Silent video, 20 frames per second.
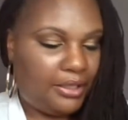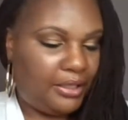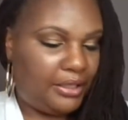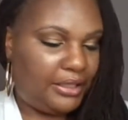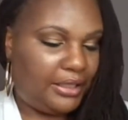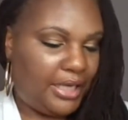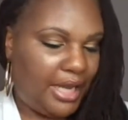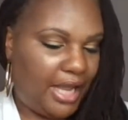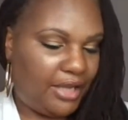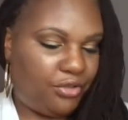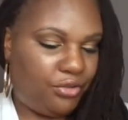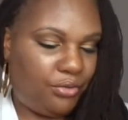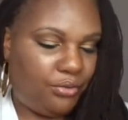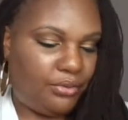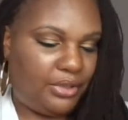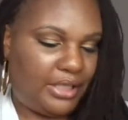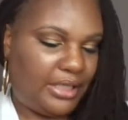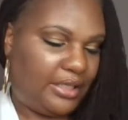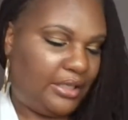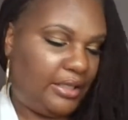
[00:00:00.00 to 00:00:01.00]
It's
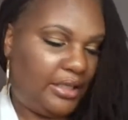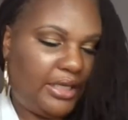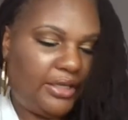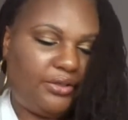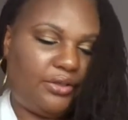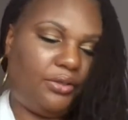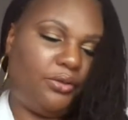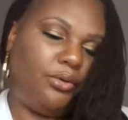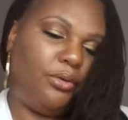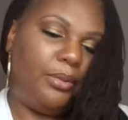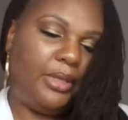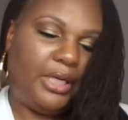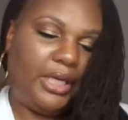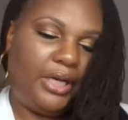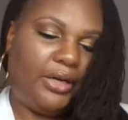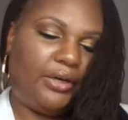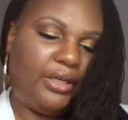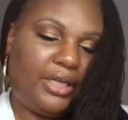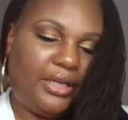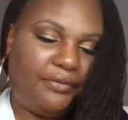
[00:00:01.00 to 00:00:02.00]
natural. There's a little bit of
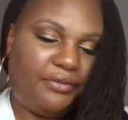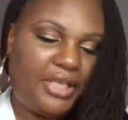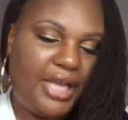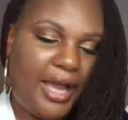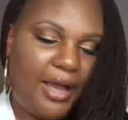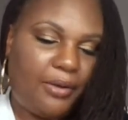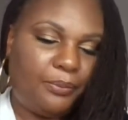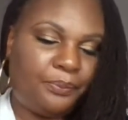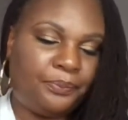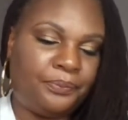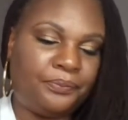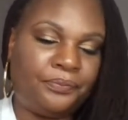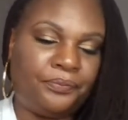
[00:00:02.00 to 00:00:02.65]
hair left out,